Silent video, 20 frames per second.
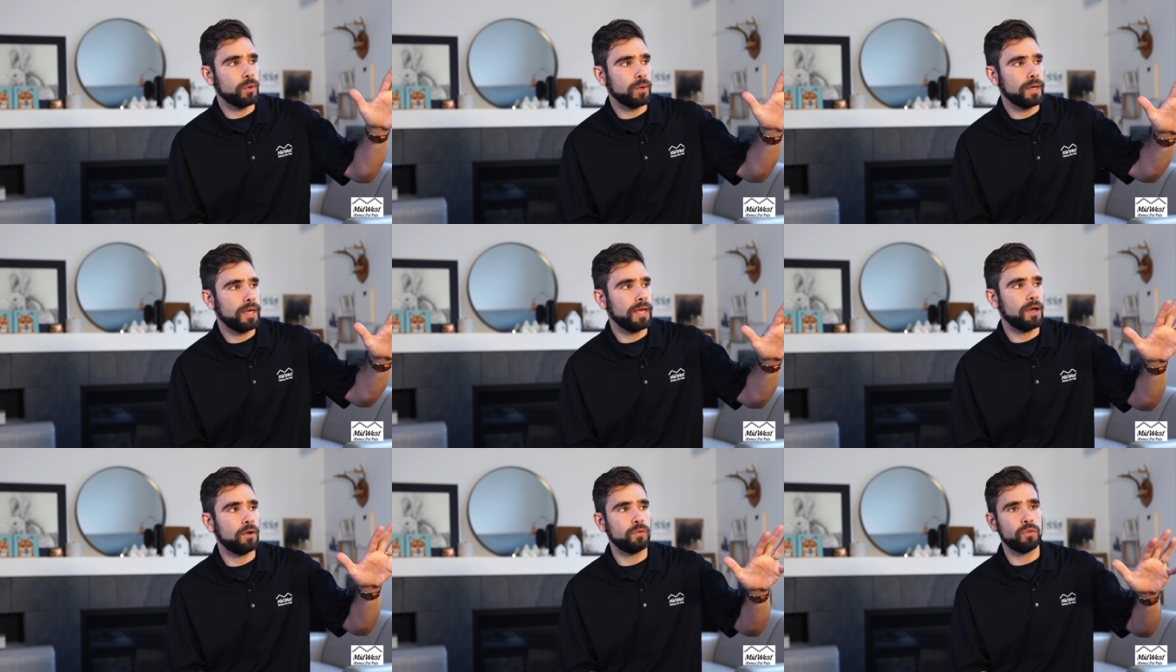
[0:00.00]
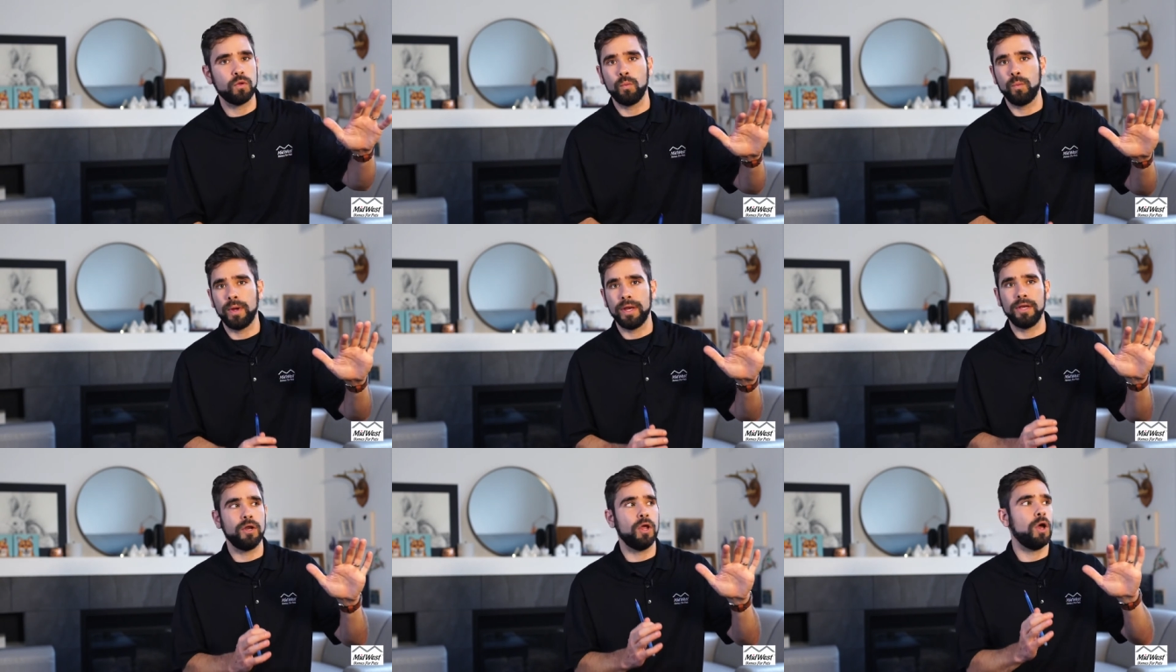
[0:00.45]
looking out the
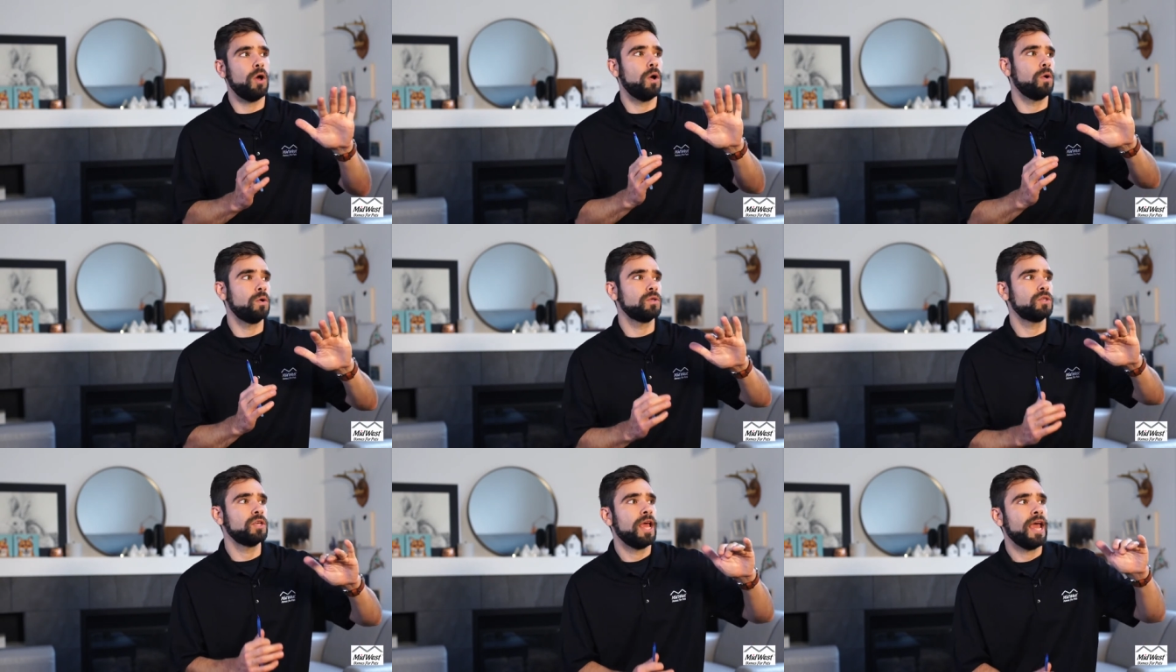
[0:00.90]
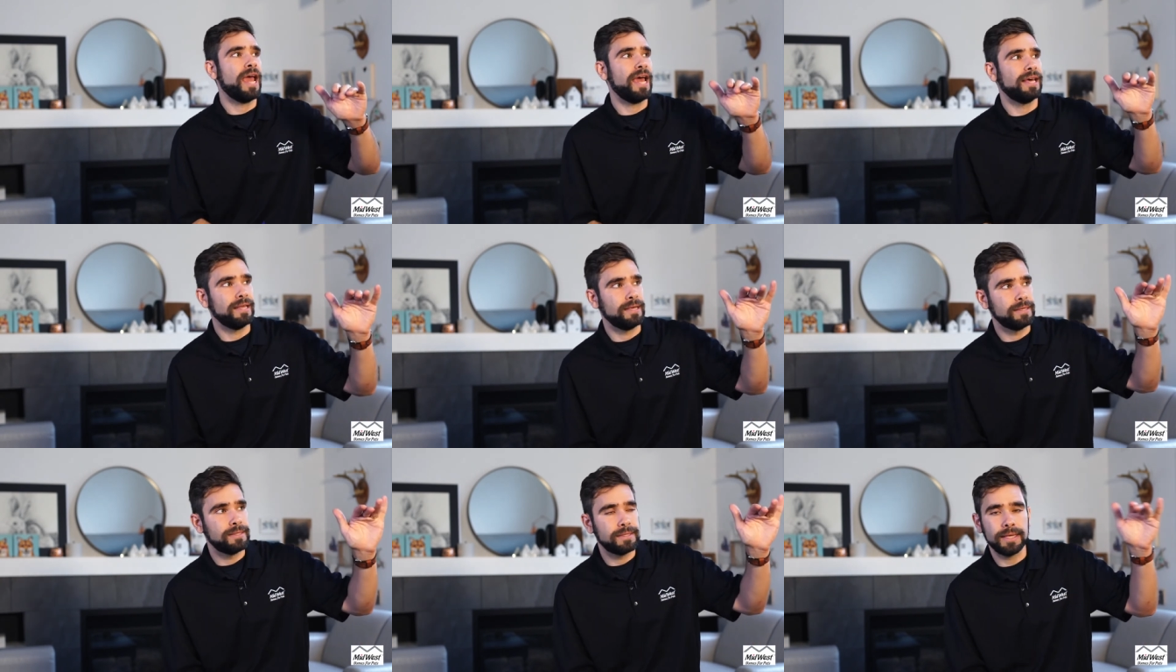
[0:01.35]
windows
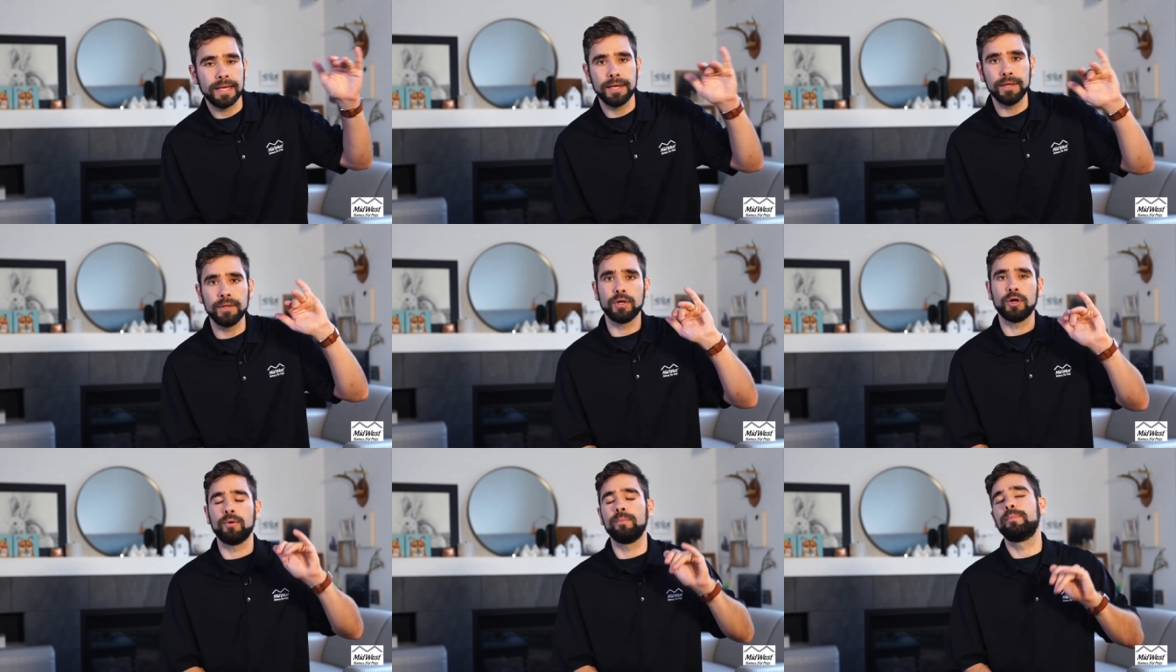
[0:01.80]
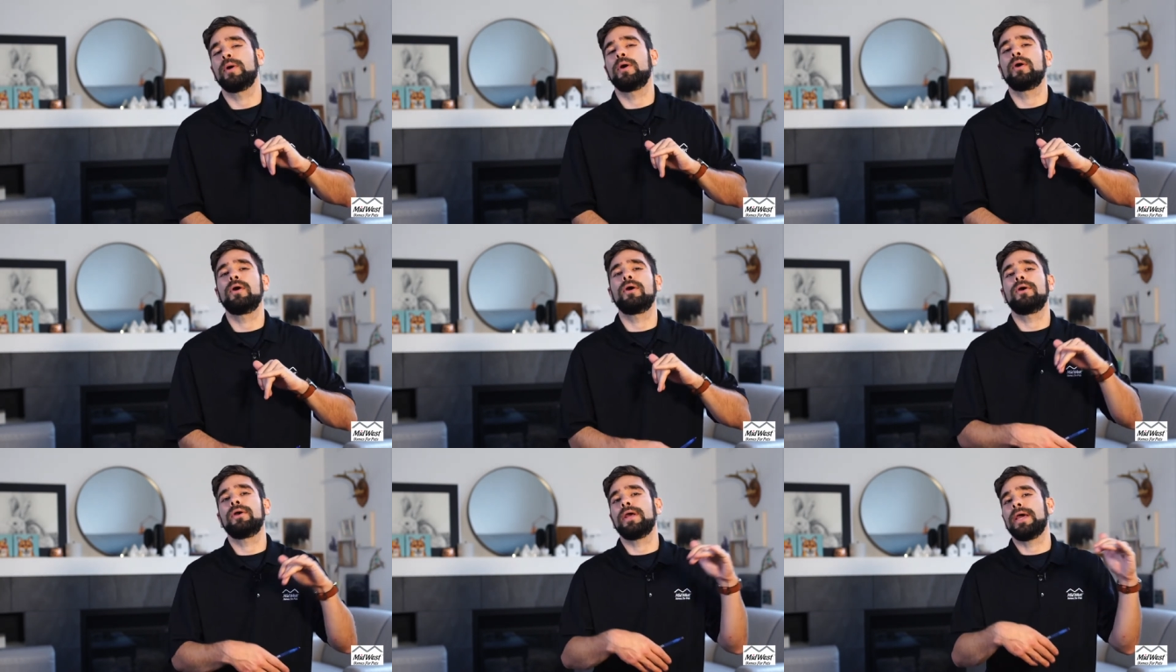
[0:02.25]
and they see a little
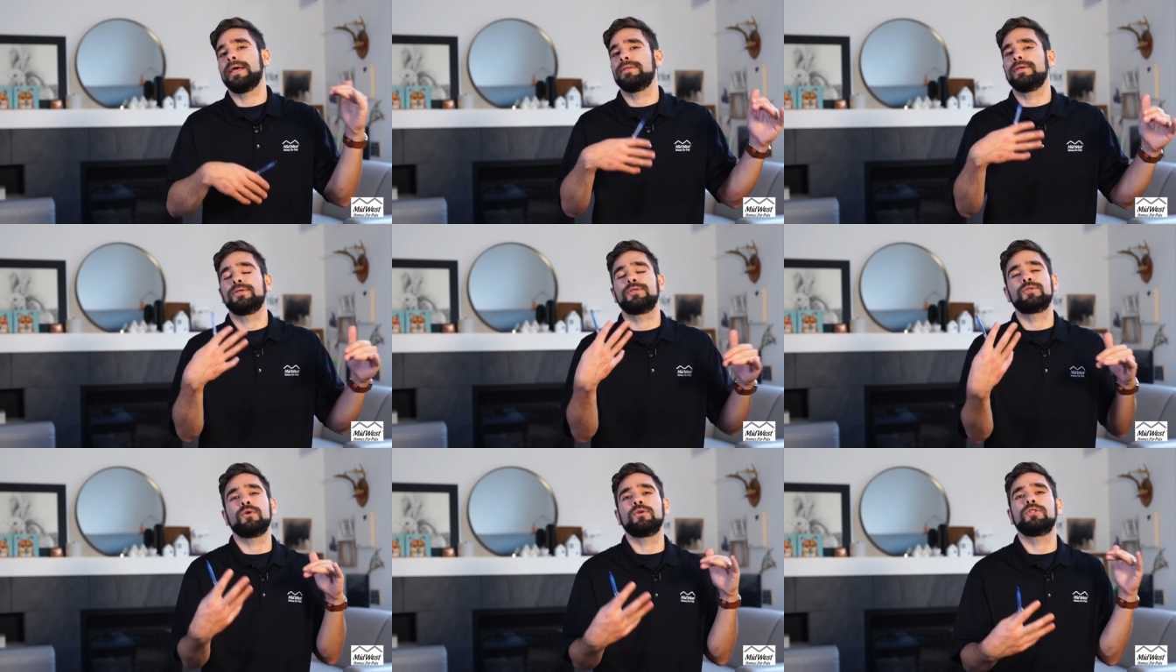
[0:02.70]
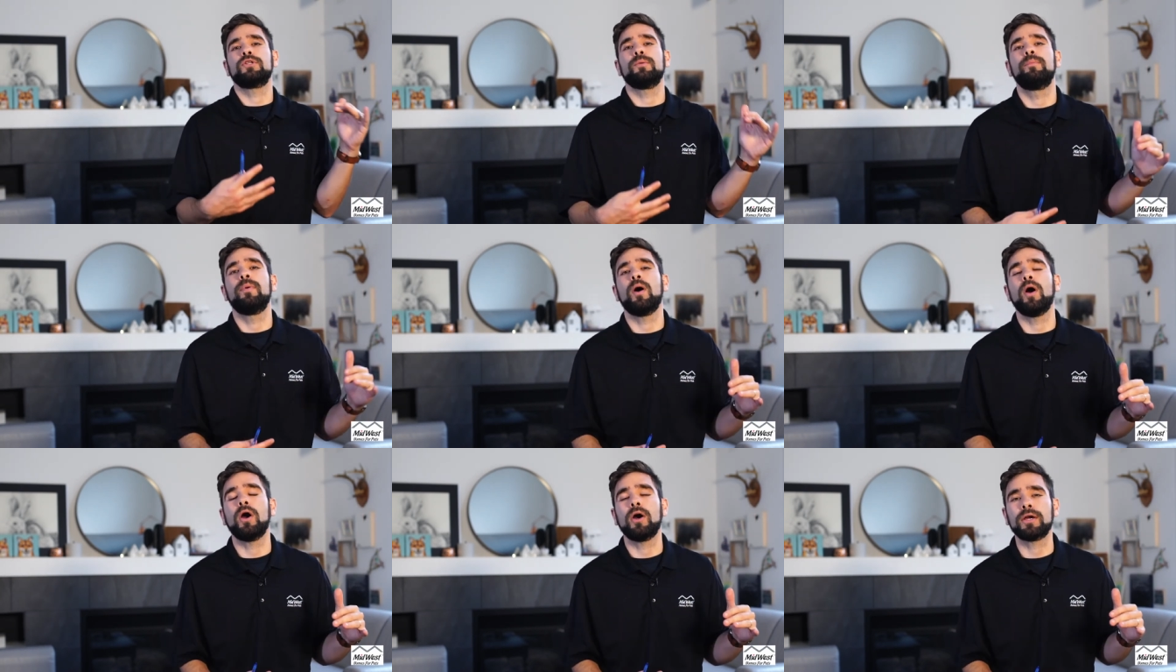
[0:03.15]
bird and they start to
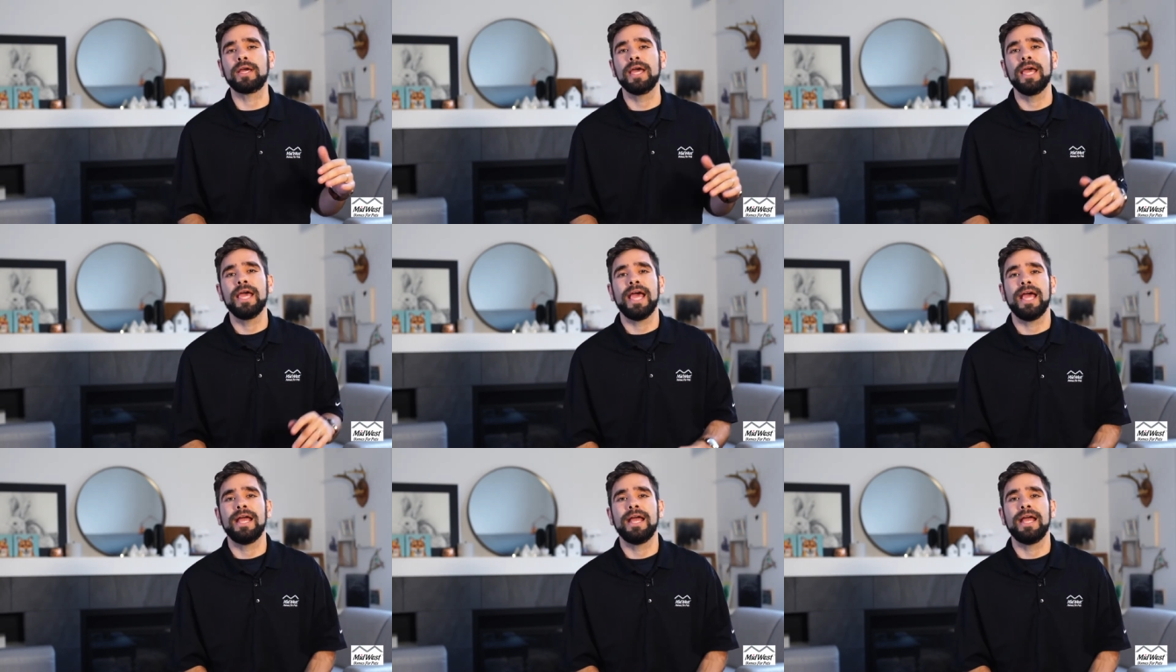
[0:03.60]
bark